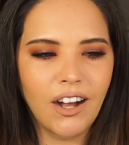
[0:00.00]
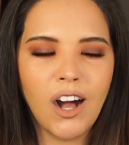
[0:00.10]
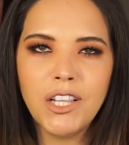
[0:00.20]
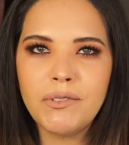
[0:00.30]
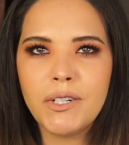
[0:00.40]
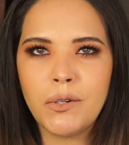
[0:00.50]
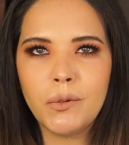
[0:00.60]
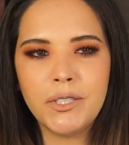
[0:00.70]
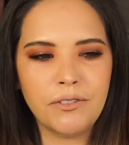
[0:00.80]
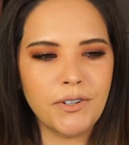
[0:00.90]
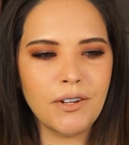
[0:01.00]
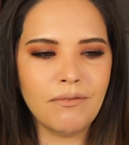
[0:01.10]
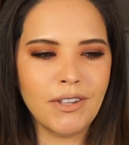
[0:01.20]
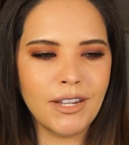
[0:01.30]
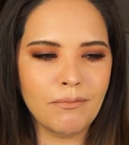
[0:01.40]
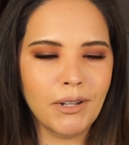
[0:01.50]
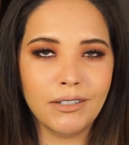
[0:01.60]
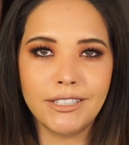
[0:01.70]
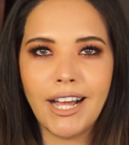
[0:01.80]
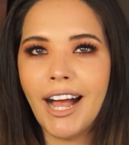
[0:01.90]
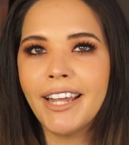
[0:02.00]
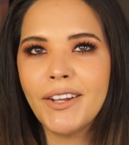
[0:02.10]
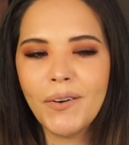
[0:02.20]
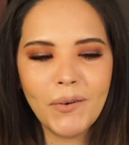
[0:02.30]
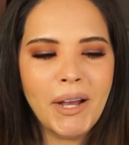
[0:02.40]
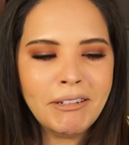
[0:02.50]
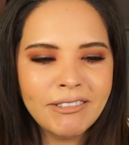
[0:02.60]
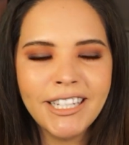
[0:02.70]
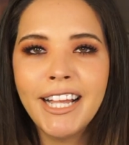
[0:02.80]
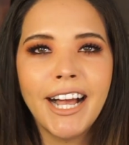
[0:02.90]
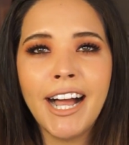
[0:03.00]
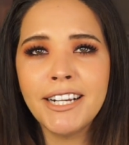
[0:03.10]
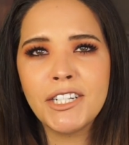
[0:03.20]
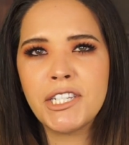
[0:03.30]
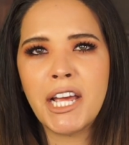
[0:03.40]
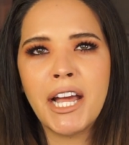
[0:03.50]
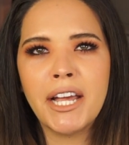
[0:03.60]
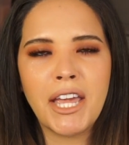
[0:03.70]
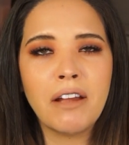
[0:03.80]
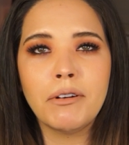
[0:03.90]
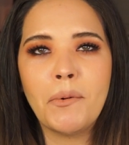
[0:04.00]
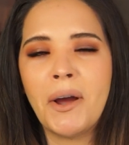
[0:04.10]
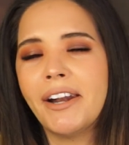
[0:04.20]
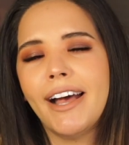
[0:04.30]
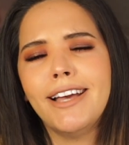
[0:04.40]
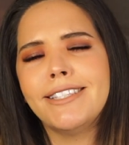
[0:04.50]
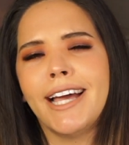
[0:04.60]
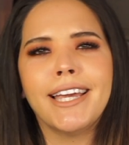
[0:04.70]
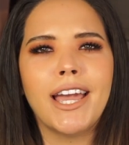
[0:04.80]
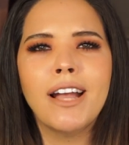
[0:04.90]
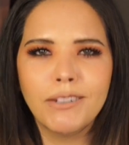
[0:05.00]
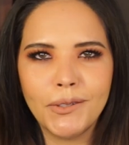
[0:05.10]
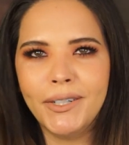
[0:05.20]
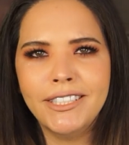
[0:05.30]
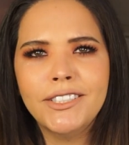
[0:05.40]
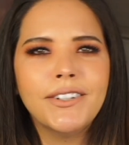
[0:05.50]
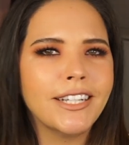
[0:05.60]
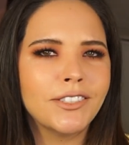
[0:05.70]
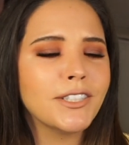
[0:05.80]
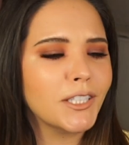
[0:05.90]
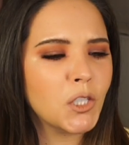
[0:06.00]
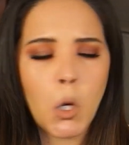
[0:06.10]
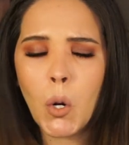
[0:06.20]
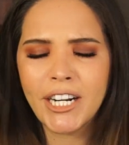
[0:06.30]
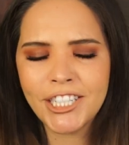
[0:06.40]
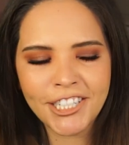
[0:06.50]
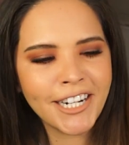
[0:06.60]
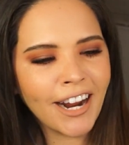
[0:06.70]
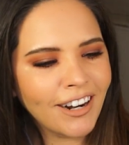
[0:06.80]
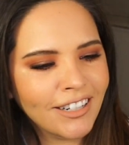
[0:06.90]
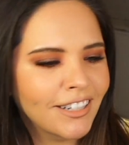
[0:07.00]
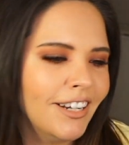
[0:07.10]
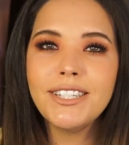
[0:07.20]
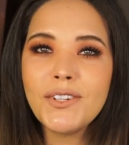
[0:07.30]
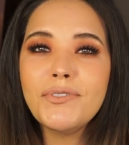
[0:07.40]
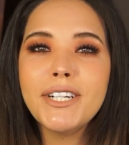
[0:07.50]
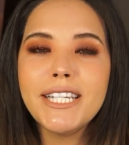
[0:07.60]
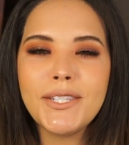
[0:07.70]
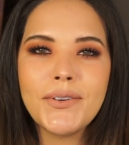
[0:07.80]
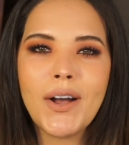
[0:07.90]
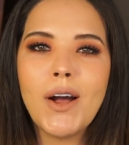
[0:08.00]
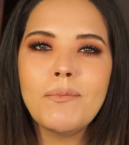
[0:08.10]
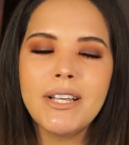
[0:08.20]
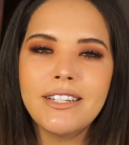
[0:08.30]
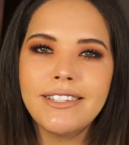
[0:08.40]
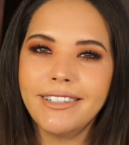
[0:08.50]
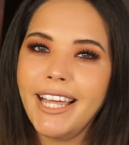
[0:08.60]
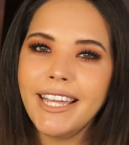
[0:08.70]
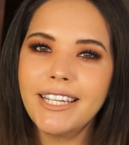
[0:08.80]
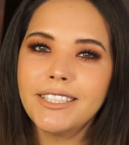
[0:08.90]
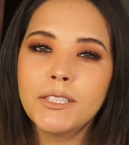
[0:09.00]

all of the cruelty-free and vegan bloggers I know, I just tag everyone. I tag everyone to answer this questionnaire. Don't forget to comment, like,